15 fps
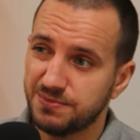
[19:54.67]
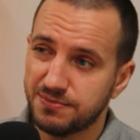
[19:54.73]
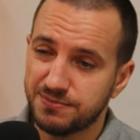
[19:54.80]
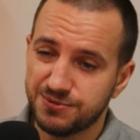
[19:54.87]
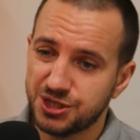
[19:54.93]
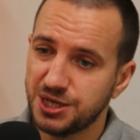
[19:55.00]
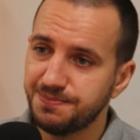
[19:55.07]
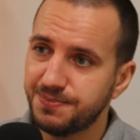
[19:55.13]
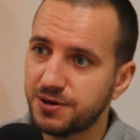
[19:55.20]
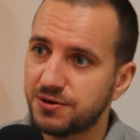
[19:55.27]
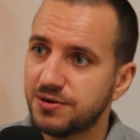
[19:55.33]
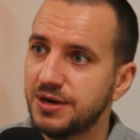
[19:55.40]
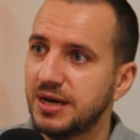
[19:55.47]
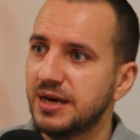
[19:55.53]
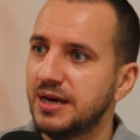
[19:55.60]

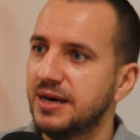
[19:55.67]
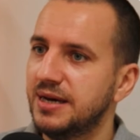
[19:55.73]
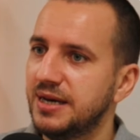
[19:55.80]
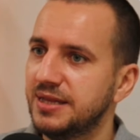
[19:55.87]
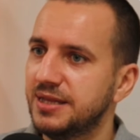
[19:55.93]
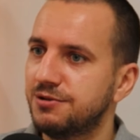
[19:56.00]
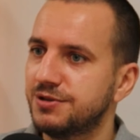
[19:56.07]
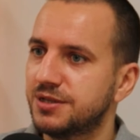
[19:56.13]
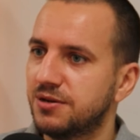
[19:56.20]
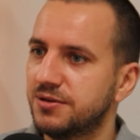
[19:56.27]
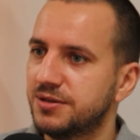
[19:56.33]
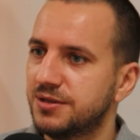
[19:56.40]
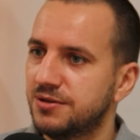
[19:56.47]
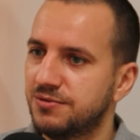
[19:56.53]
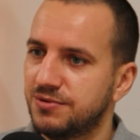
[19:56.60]
cheaper, And there is
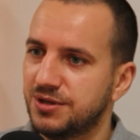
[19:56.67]
also